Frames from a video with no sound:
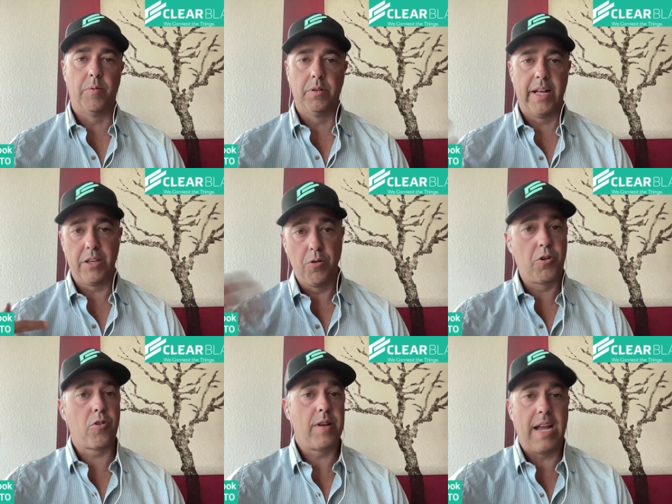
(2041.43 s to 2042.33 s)
will let you
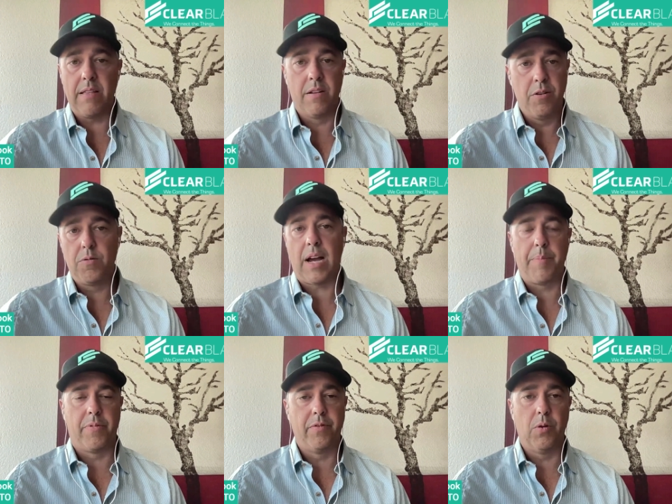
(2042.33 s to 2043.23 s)
create the new
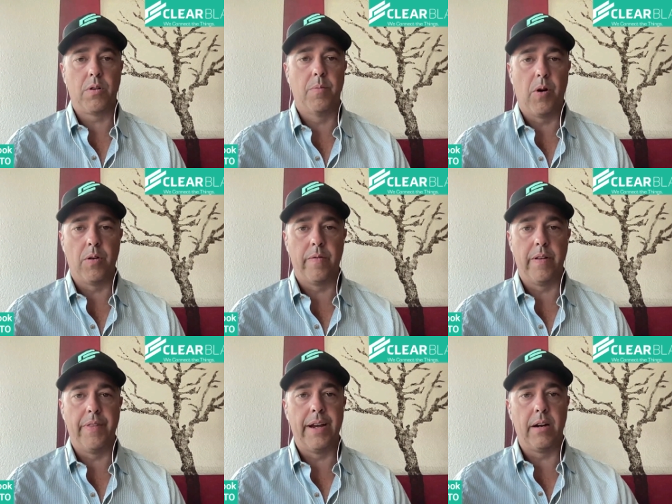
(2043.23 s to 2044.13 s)
type of locomotive
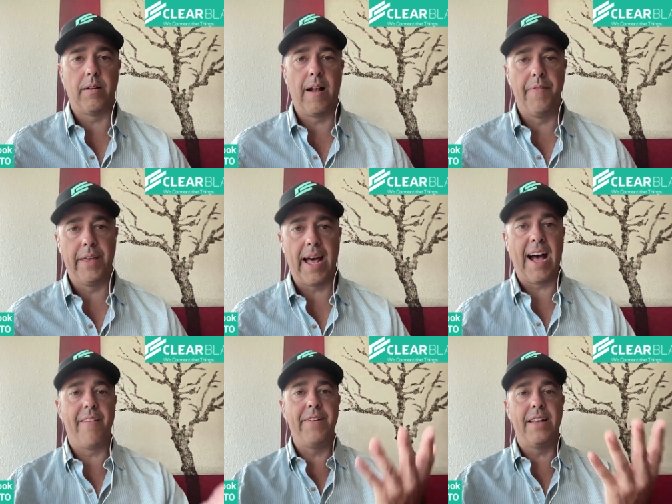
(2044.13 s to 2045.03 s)
in there and then
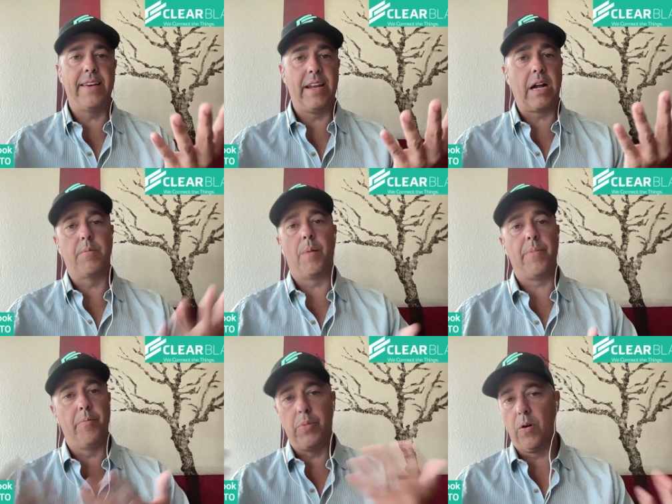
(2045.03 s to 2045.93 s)
have that data come up
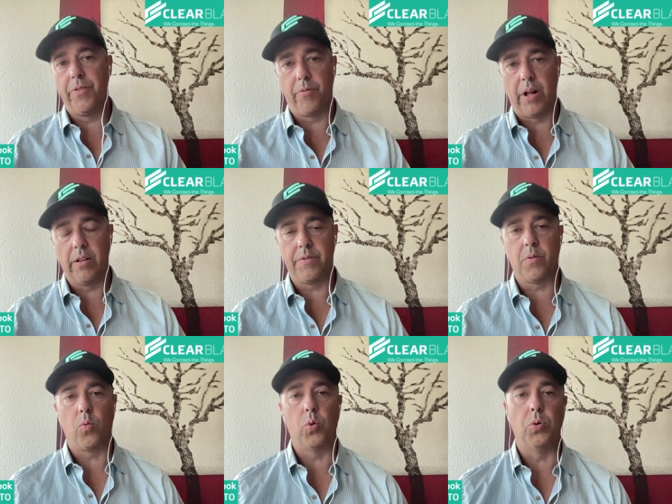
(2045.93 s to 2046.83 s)
and build the relevant
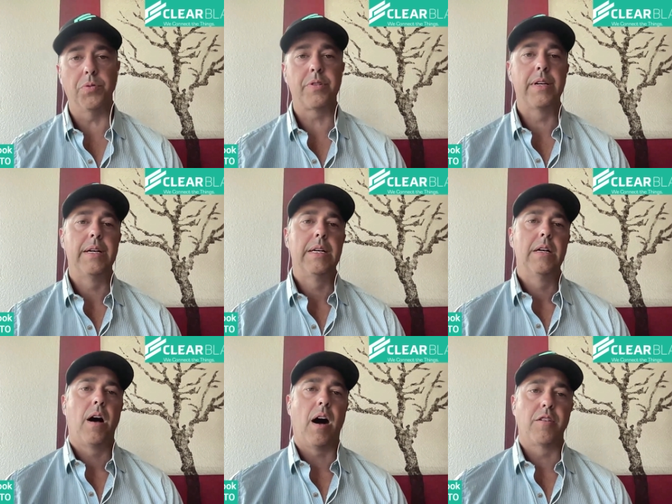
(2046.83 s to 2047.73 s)
rules.
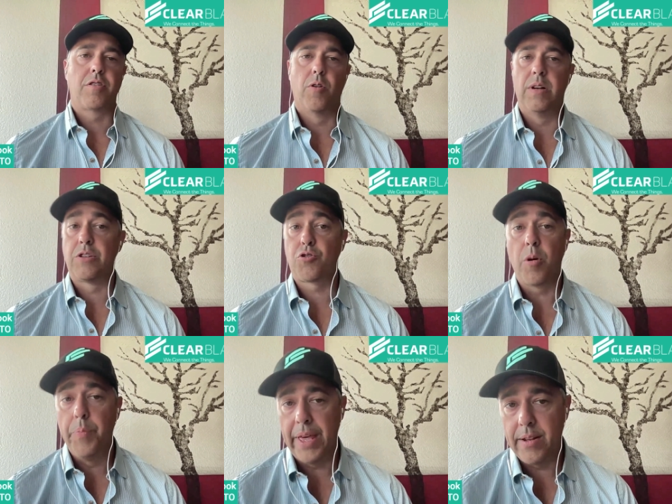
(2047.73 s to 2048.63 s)
So it's
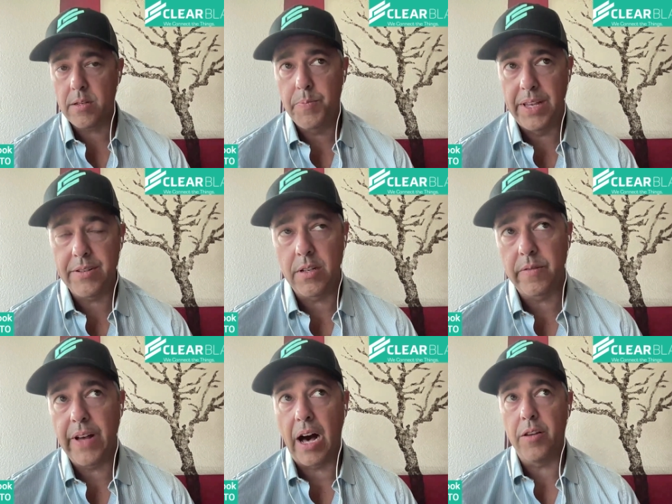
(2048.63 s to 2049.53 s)
tremendous business
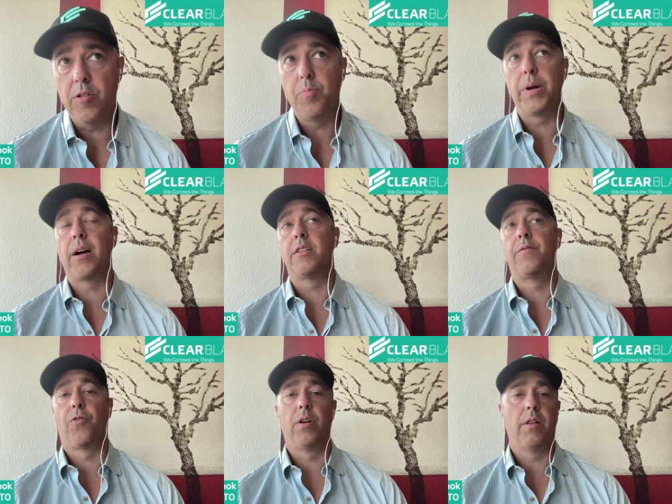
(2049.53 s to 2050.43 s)
value because
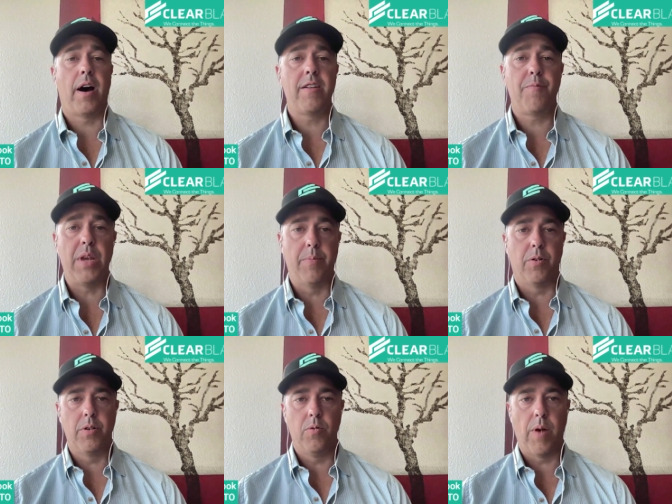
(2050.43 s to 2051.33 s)
for a lot of people
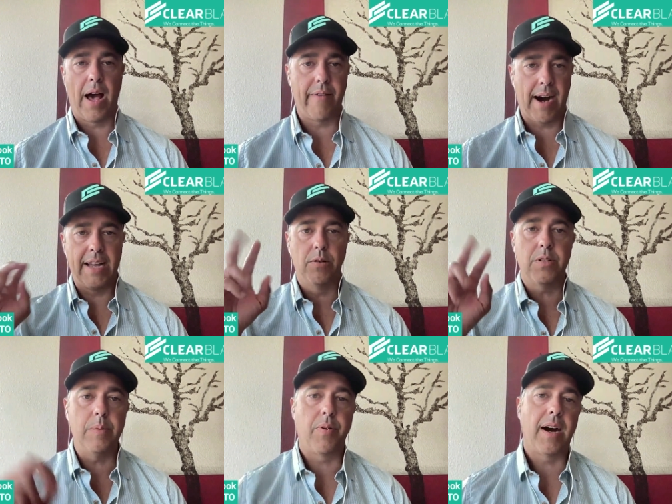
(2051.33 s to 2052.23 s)
who have
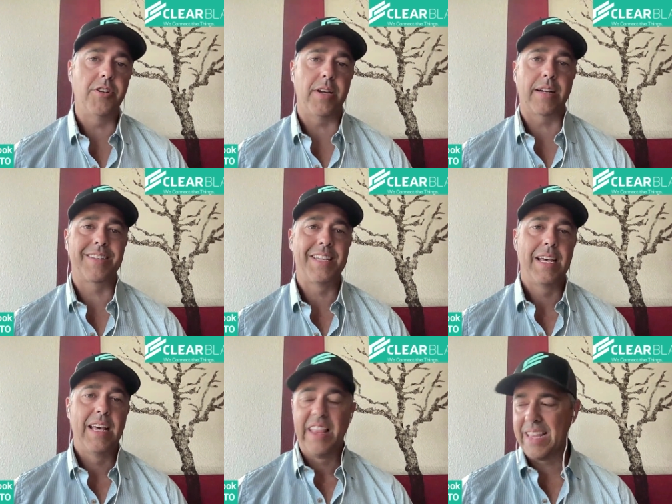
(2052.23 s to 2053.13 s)
IoT projects,
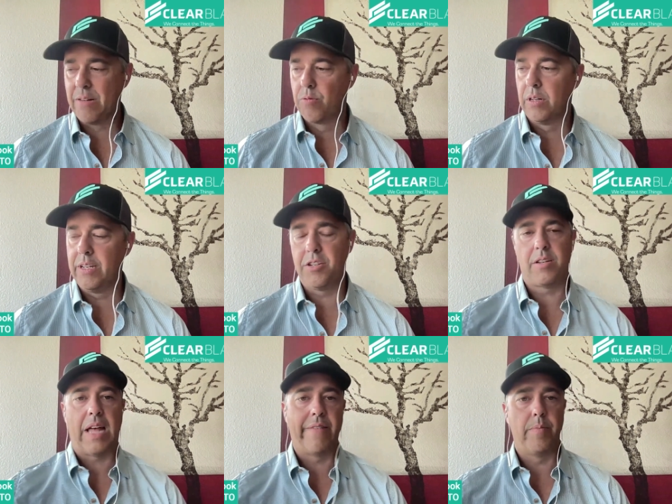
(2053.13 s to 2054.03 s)
they really
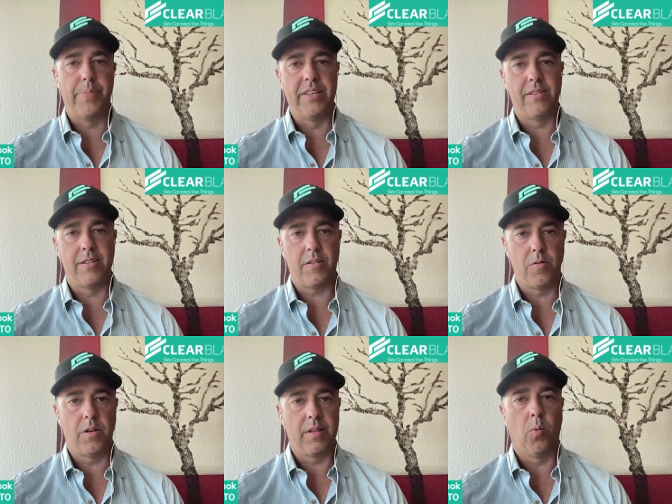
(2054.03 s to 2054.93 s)
just have a business
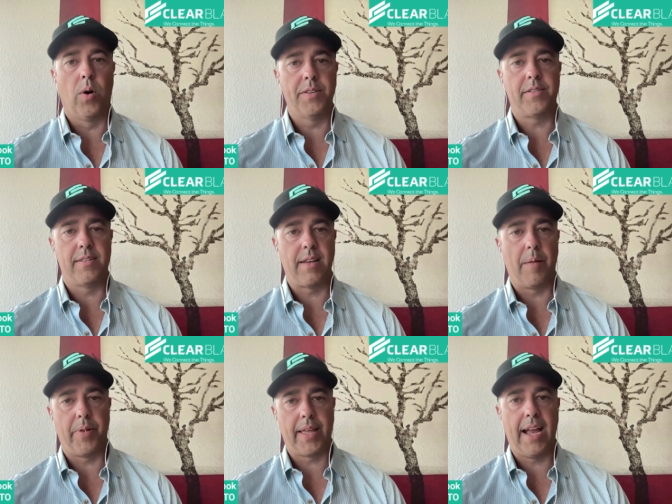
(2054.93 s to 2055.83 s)
unit that wants this
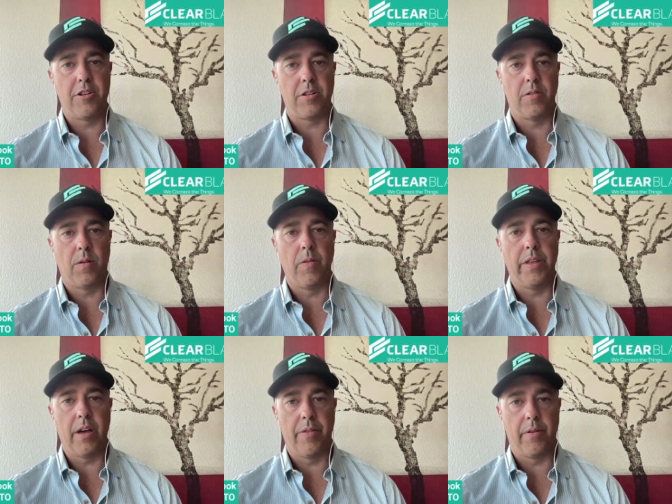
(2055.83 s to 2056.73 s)
application on
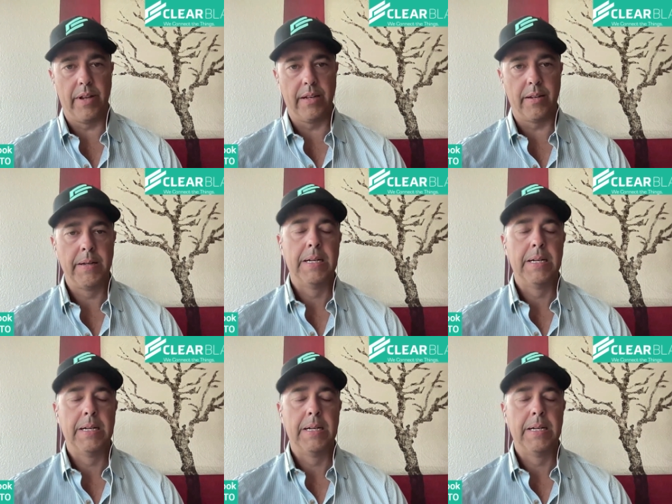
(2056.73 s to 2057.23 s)
the other end.